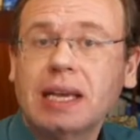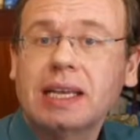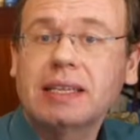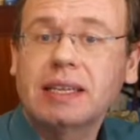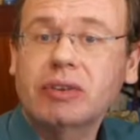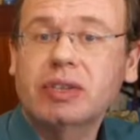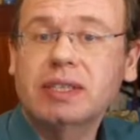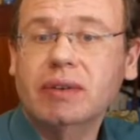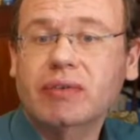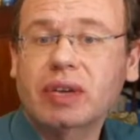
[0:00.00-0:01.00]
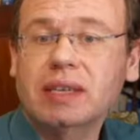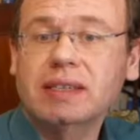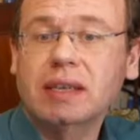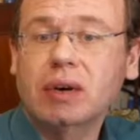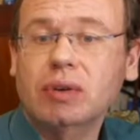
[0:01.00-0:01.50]
The interesting thing
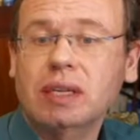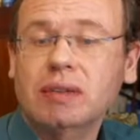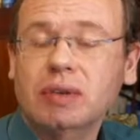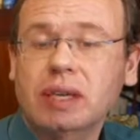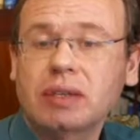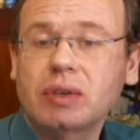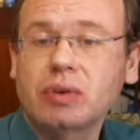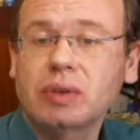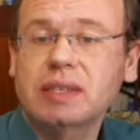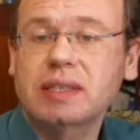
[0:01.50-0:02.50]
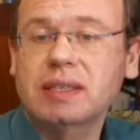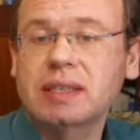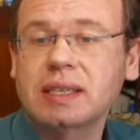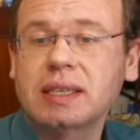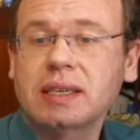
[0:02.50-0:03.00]
is now that you can use
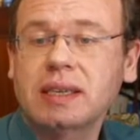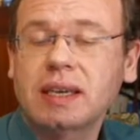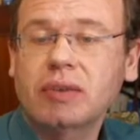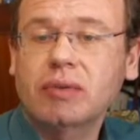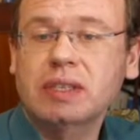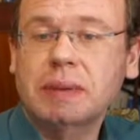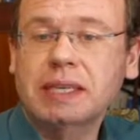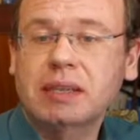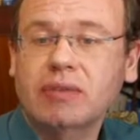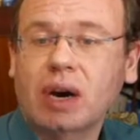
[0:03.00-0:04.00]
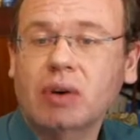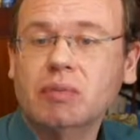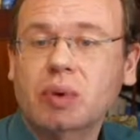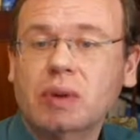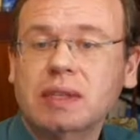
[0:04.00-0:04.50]
the respective
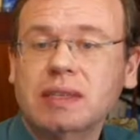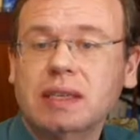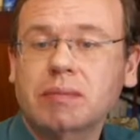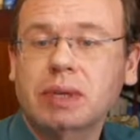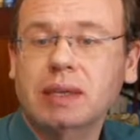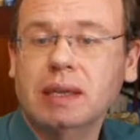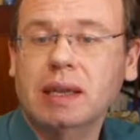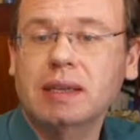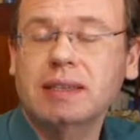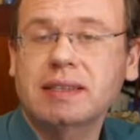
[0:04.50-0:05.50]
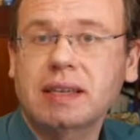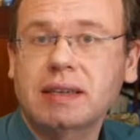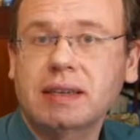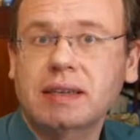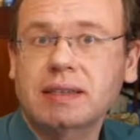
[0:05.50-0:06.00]
outputs, in particular the
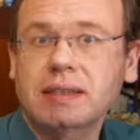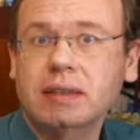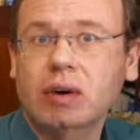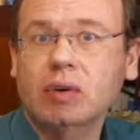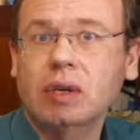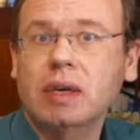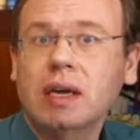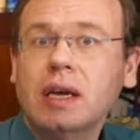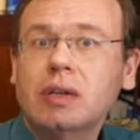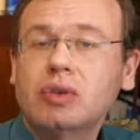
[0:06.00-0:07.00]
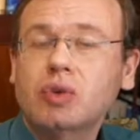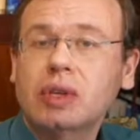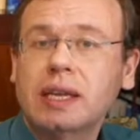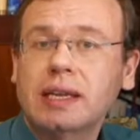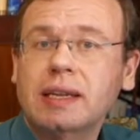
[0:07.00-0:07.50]
centeredness decoder, to
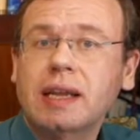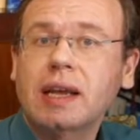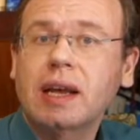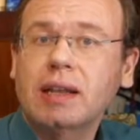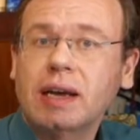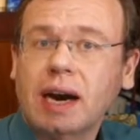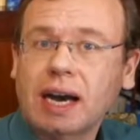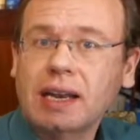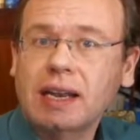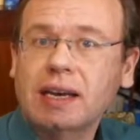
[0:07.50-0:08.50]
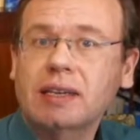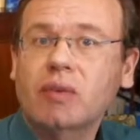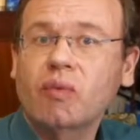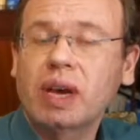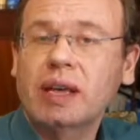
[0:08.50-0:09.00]
then highlight
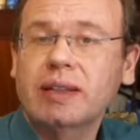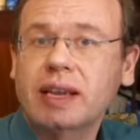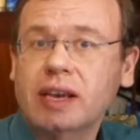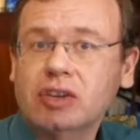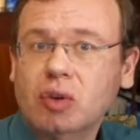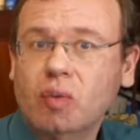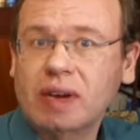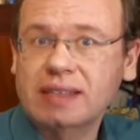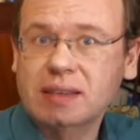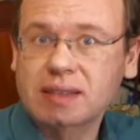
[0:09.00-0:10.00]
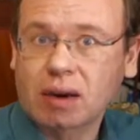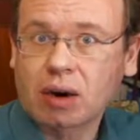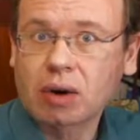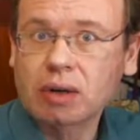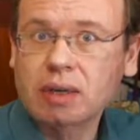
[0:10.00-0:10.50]
where the actual vessels
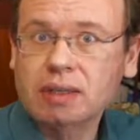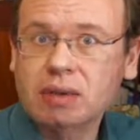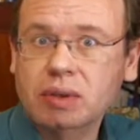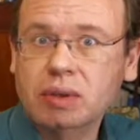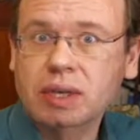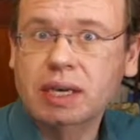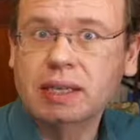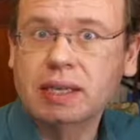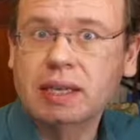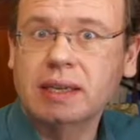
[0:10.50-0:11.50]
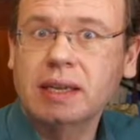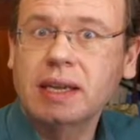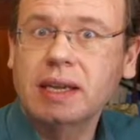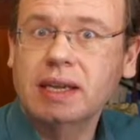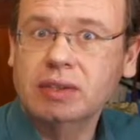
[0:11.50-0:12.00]
are. So you can then
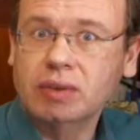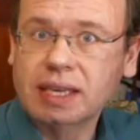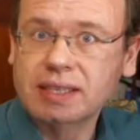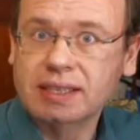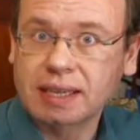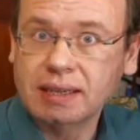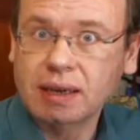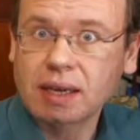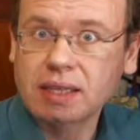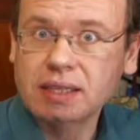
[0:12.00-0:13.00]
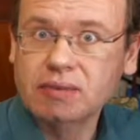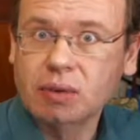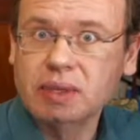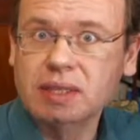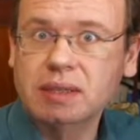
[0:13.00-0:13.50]
extract center lines
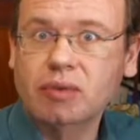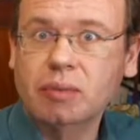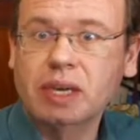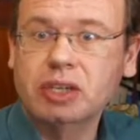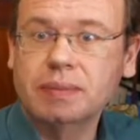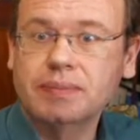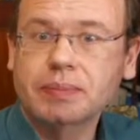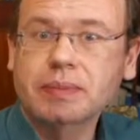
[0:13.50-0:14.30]
from this information,